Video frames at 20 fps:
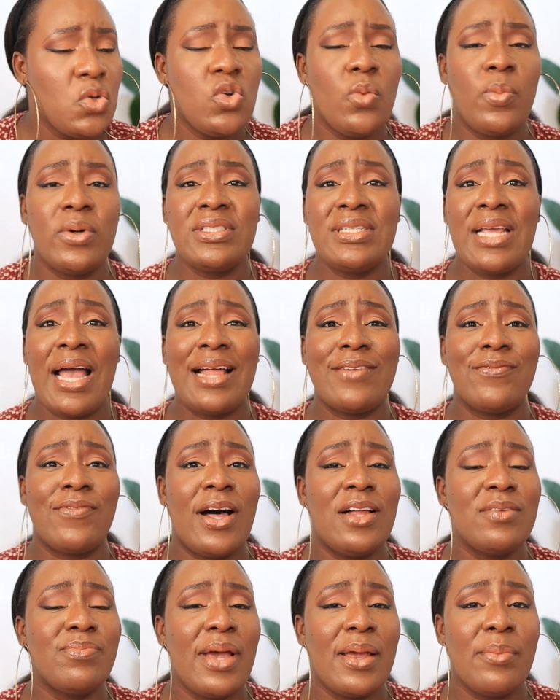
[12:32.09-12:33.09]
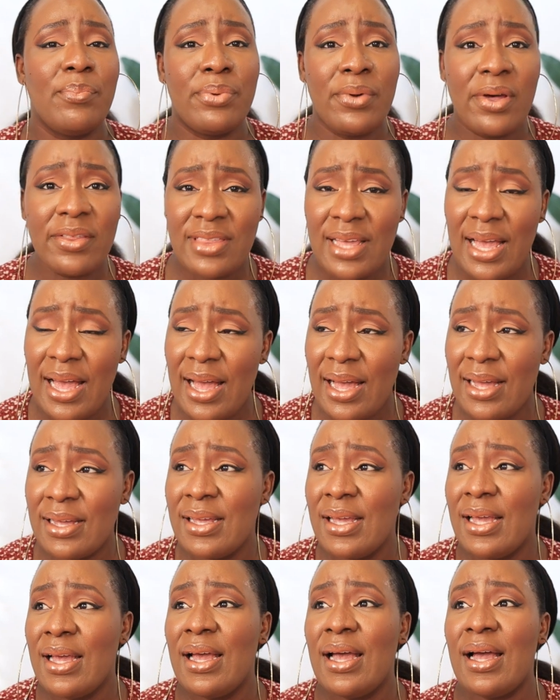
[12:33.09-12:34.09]
Nobody had found my
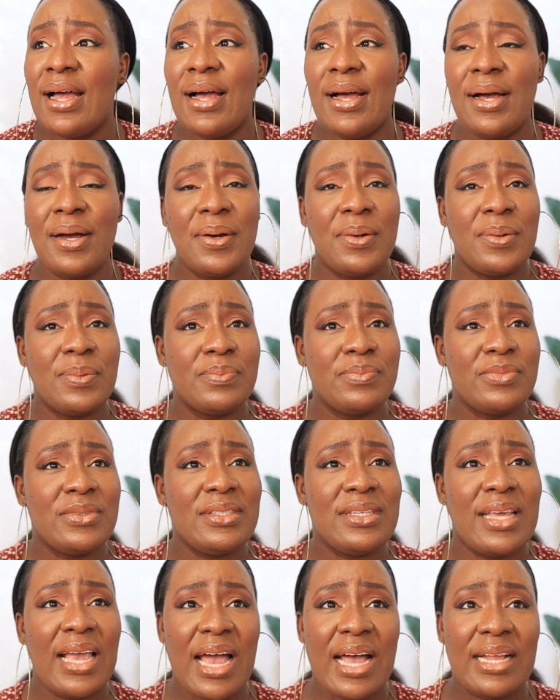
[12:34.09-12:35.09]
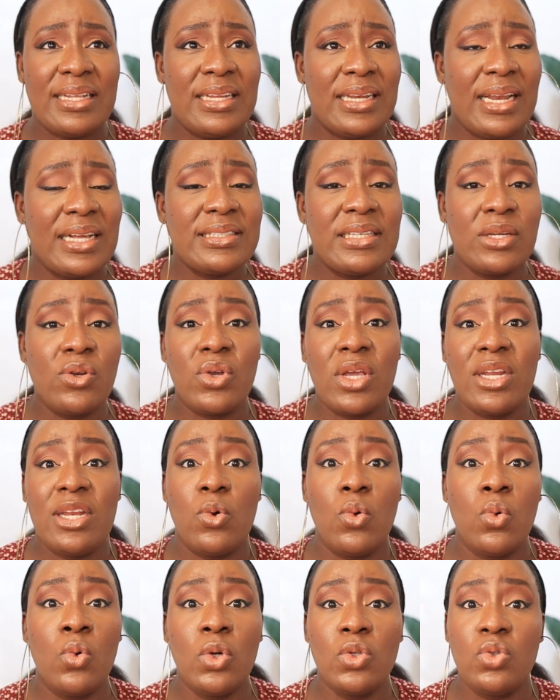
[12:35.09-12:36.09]
brother. Yeah, they now said, okay,
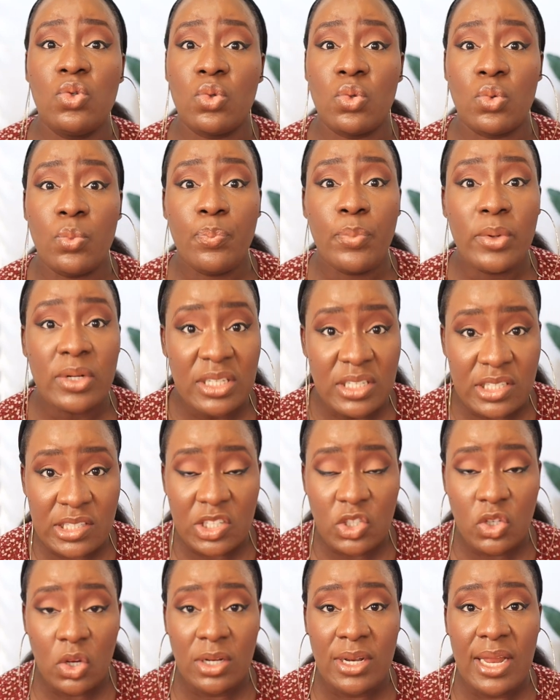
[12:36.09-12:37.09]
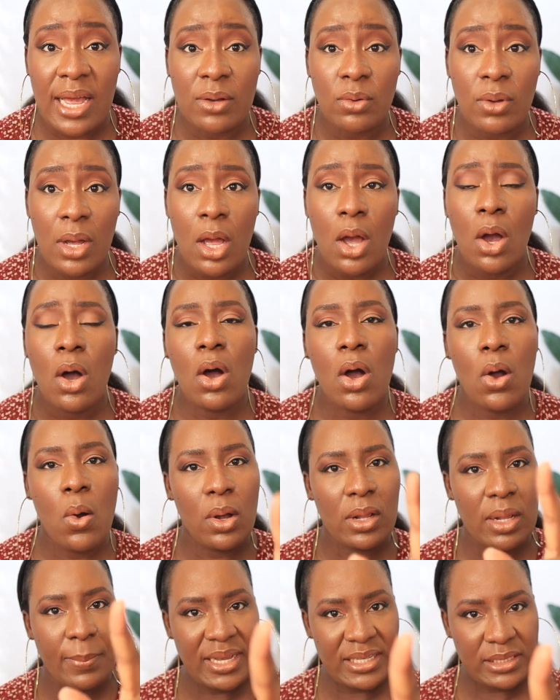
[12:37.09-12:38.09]
they will go to police station and go. Oh,
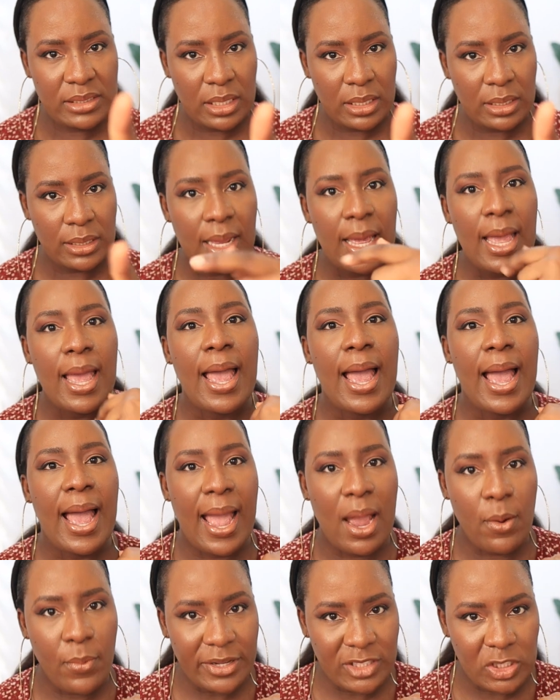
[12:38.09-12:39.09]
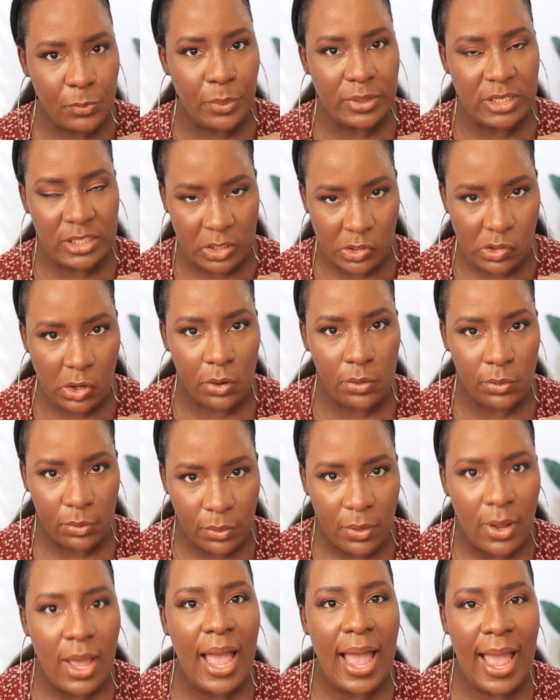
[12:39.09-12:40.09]
what am I saying? I went to police station,
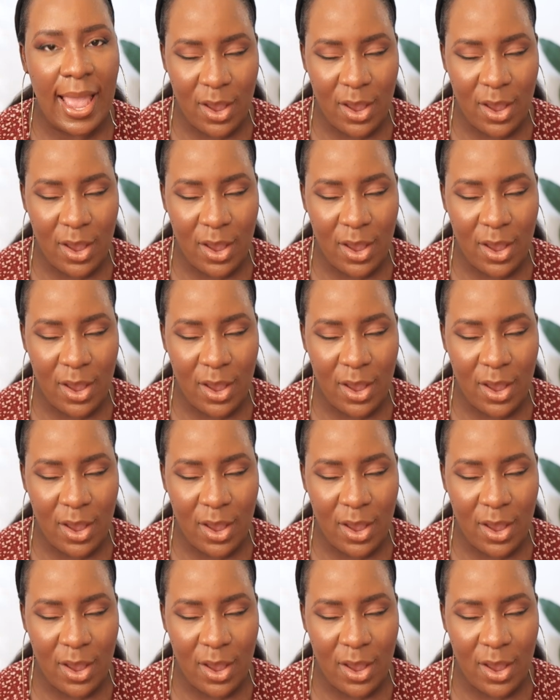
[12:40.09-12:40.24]
though.